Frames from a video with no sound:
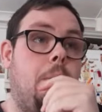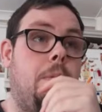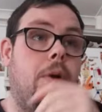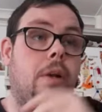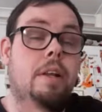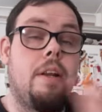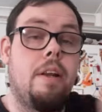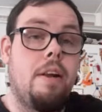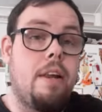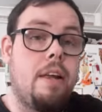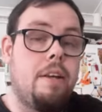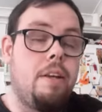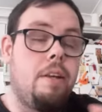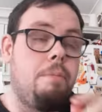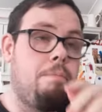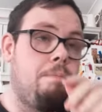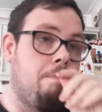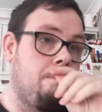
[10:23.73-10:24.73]
put in an
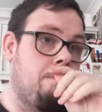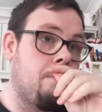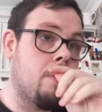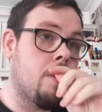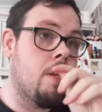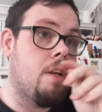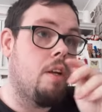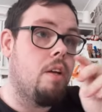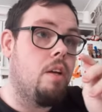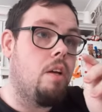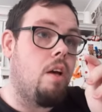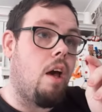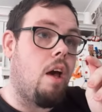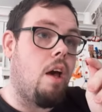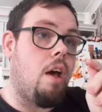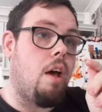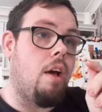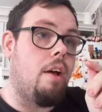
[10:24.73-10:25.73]
ending,
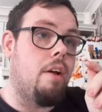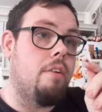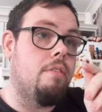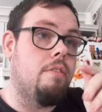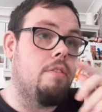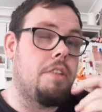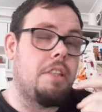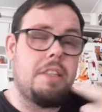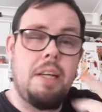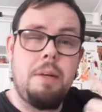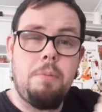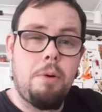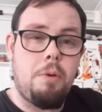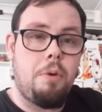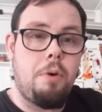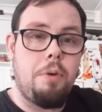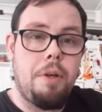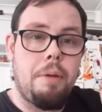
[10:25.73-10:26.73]
it's the
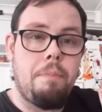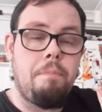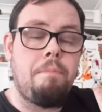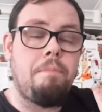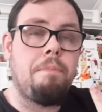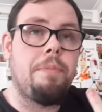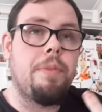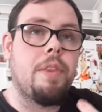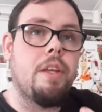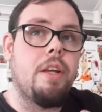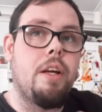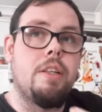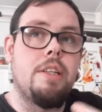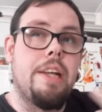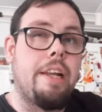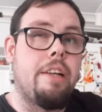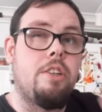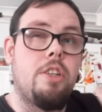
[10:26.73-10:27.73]
same old routine.
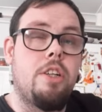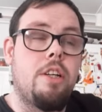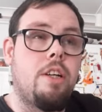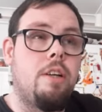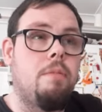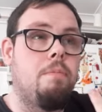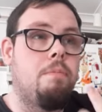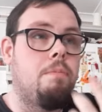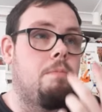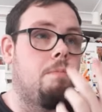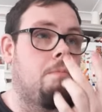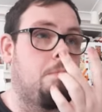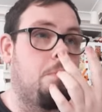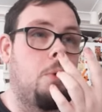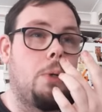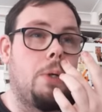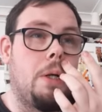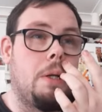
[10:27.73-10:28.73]
It's literally
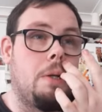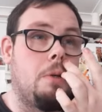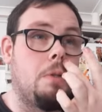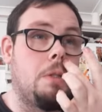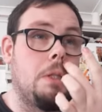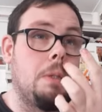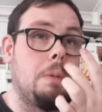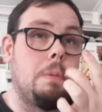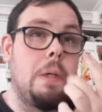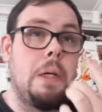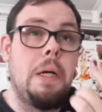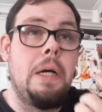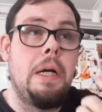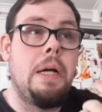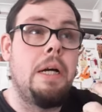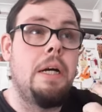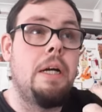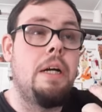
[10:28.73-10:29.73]
putting on YouTube
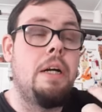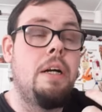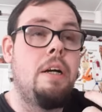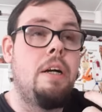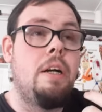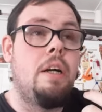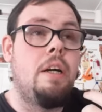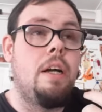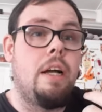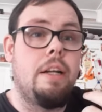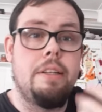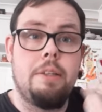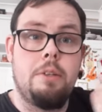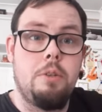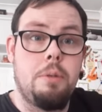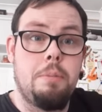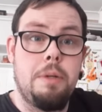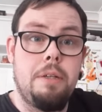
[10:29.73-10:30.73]
and
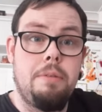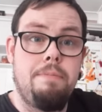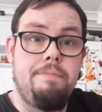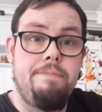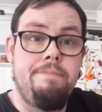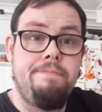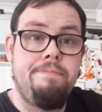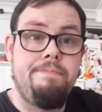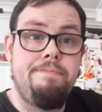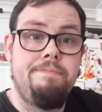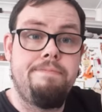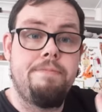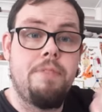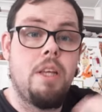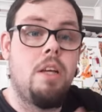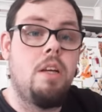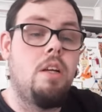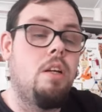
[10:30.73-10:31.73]
then go to bed.
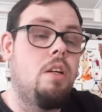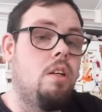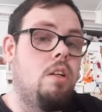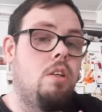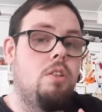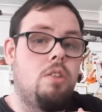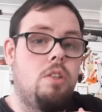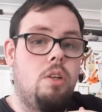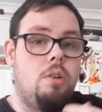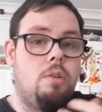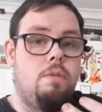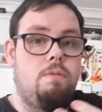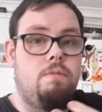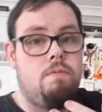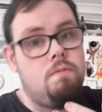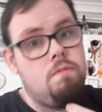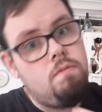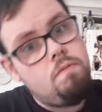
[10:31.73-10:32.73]

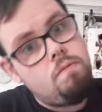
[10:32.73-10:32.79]
So,